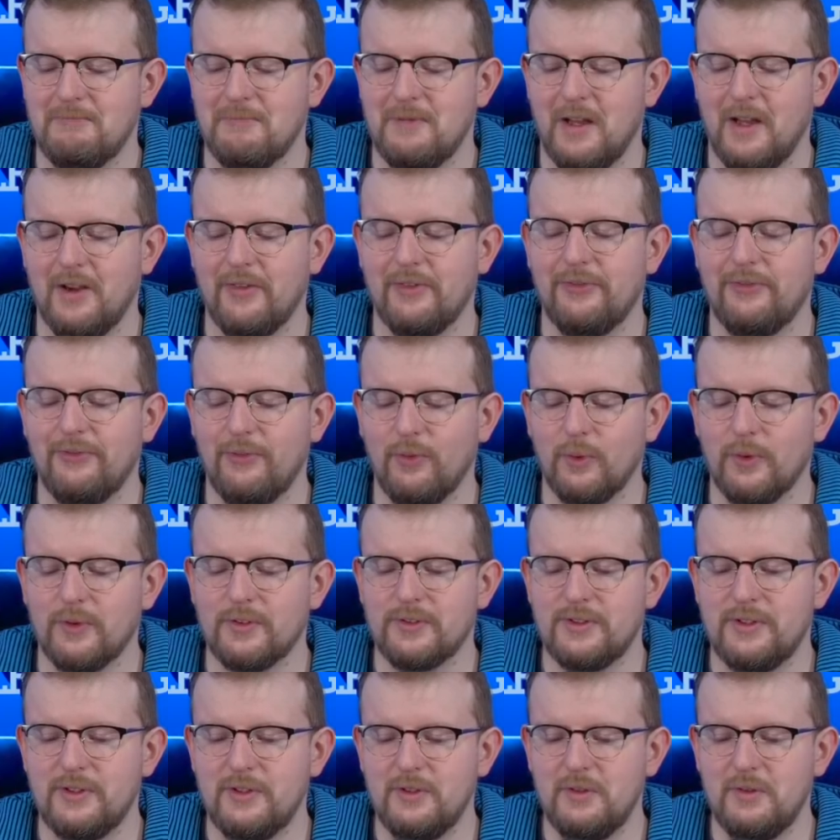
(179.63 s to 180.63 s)
A
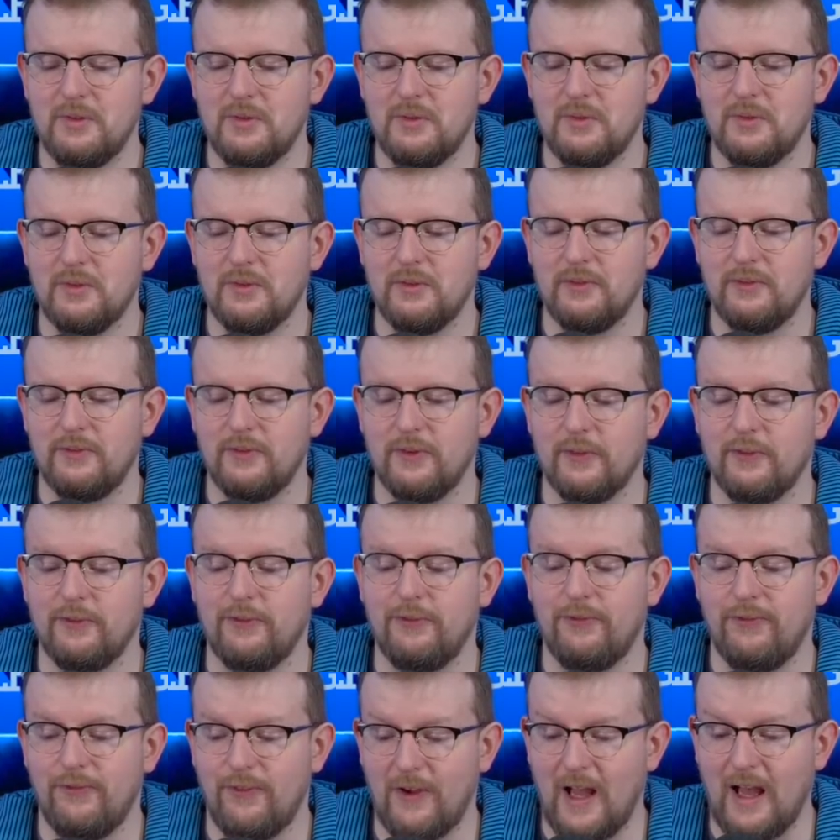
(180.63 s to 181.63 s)
4/2 for
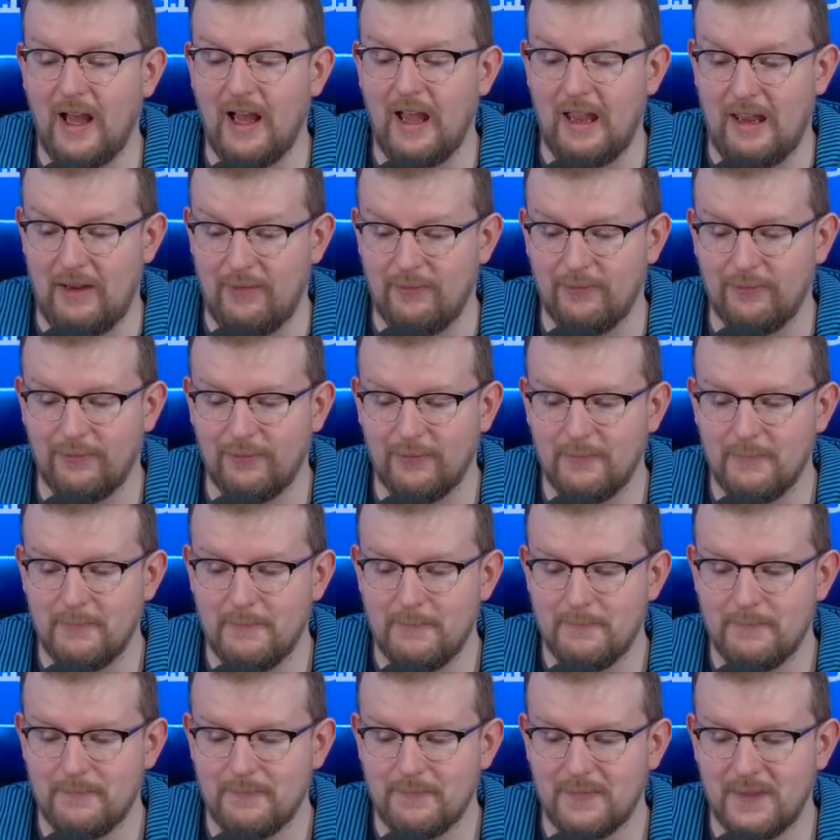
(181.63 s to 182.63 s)
5
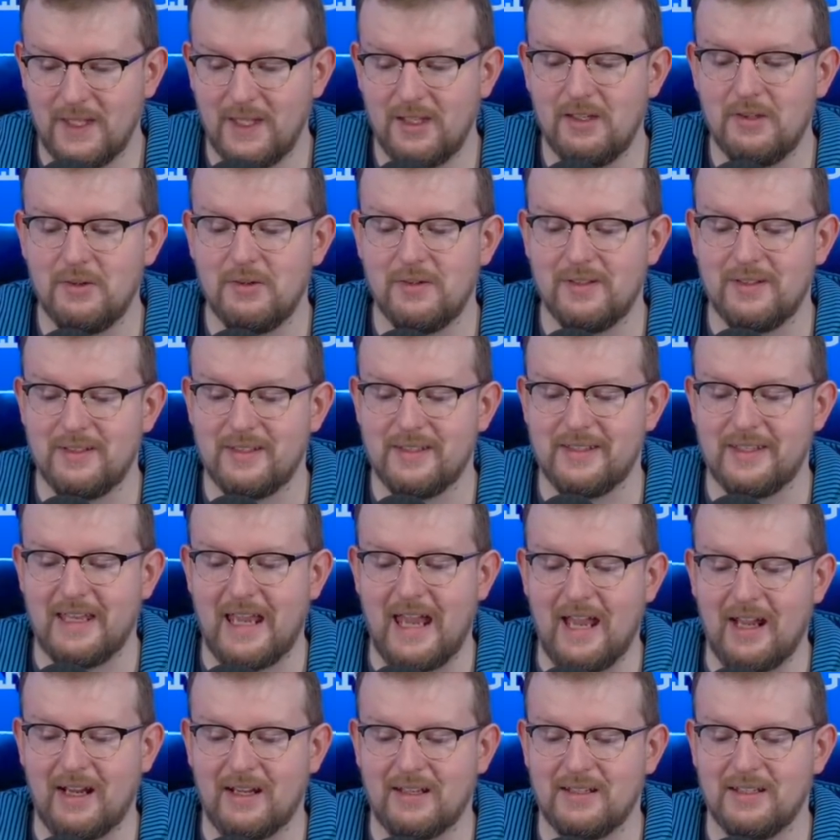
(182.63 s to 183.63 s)
that you can
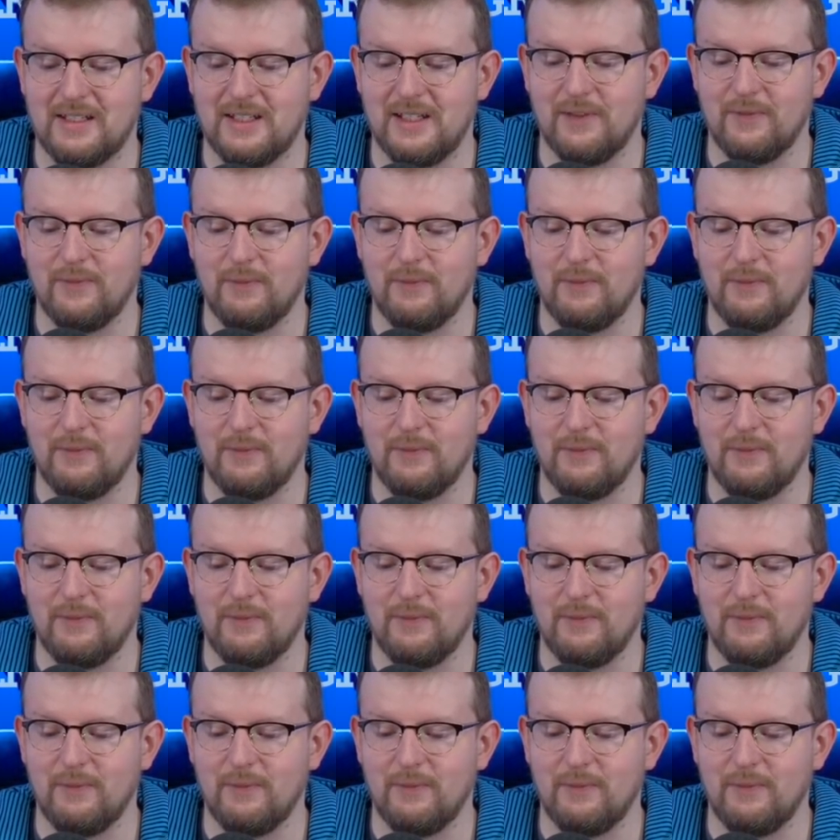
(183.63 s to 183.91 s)
sack to give